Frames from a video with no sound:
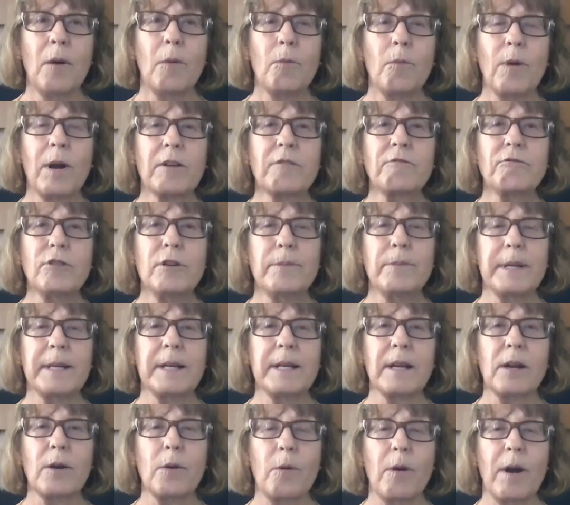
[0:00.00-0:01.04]
one group in
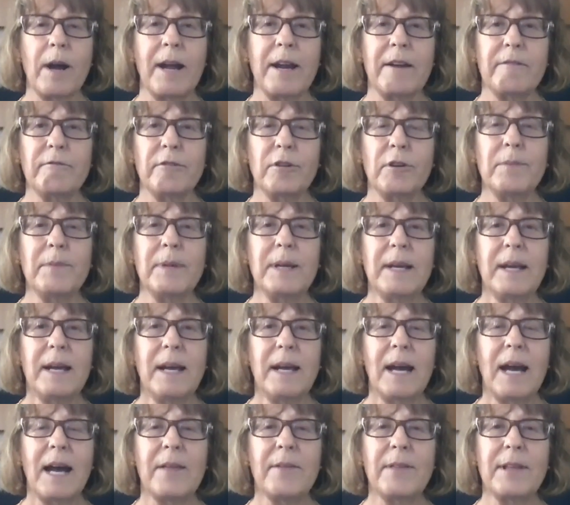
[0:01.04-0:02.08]
a quiet room,
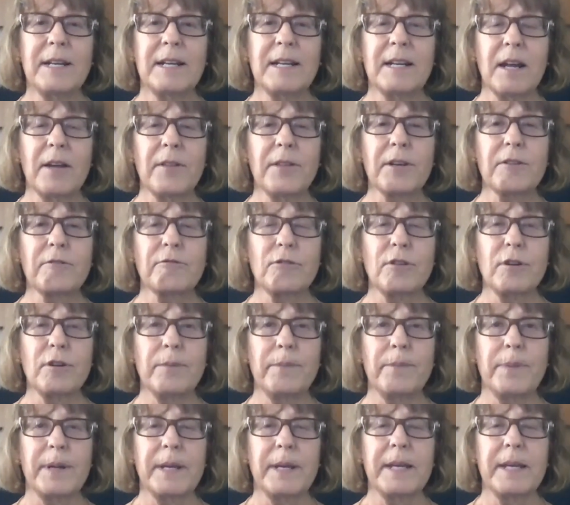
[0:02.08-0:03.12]
and then another
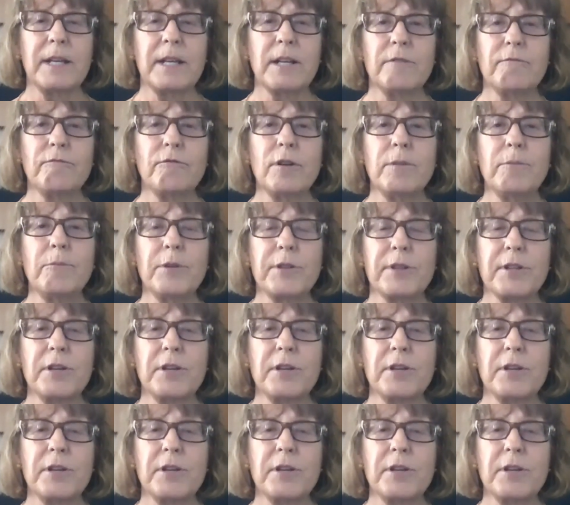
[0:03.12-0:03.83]
group in a room with